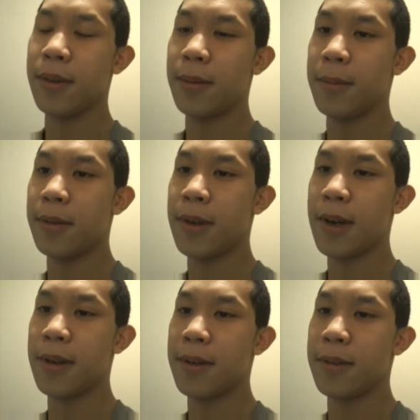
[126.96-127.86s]
hope you
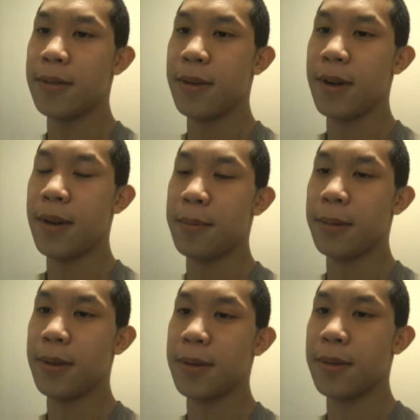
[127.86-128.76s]
guys enjoy it.
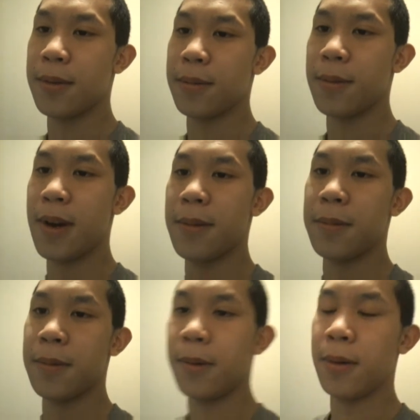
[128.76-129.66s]
Please subscribe,
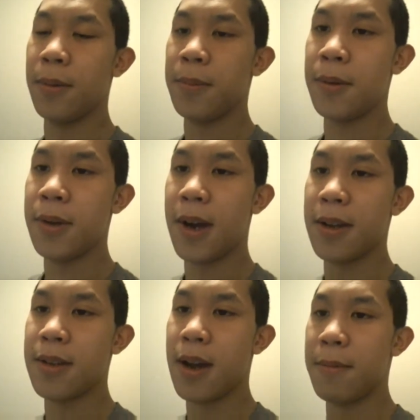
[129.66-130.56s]
so hope you
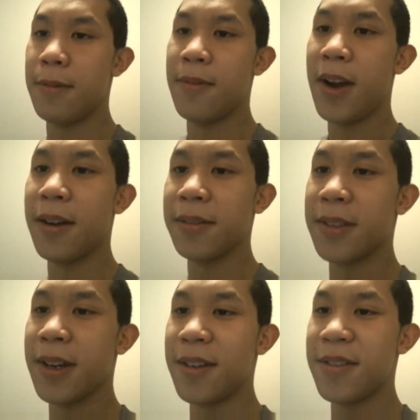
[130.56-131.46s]
guys happy
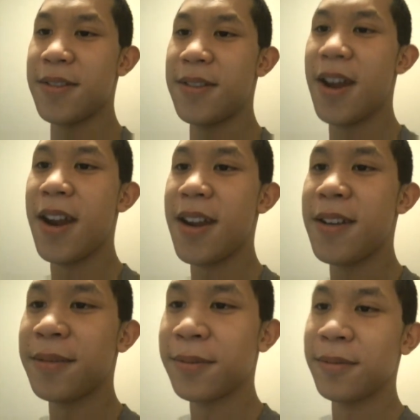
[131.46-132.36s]
Valentine's
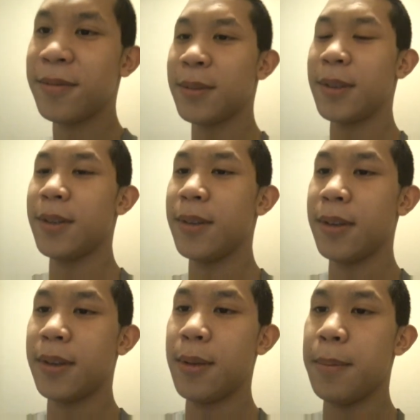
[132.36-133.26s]
Day,
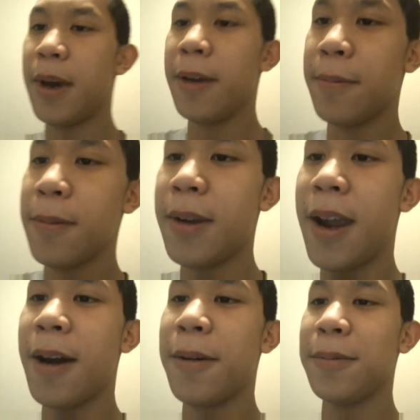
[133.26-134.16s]
and bye for
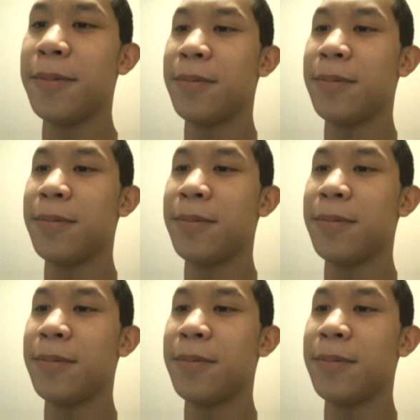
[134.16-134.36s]
now.